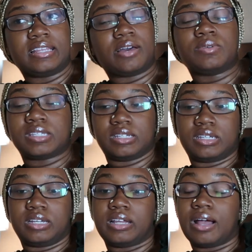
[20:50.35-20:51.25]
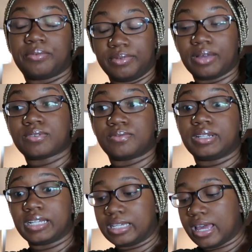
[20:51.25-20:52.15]
That was good. That was
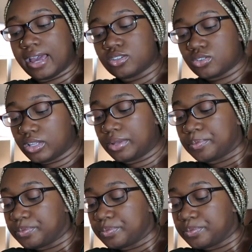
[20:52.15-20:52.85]
really good, actually.